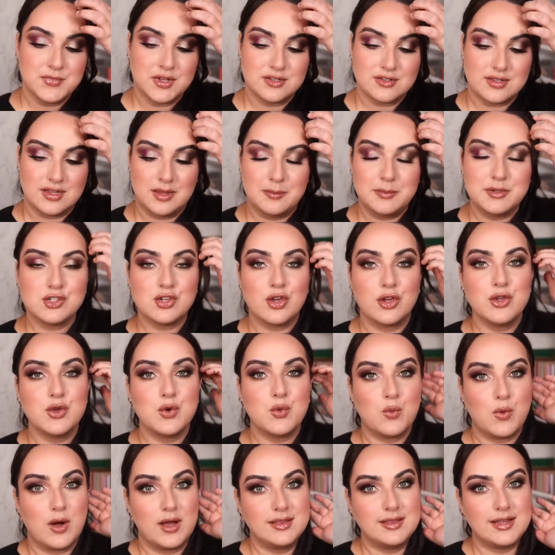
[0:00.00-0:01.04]
So let me show you
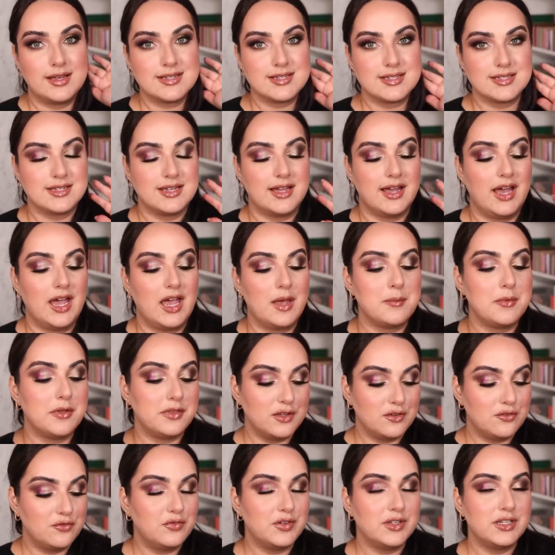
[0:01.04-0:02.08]
one last time
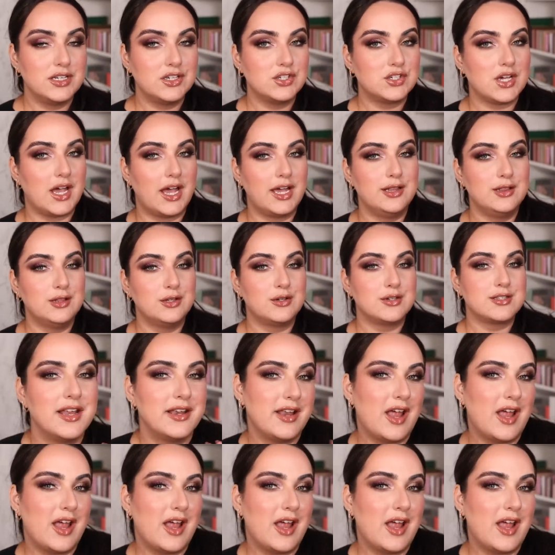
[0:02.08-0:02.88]
the finish I look.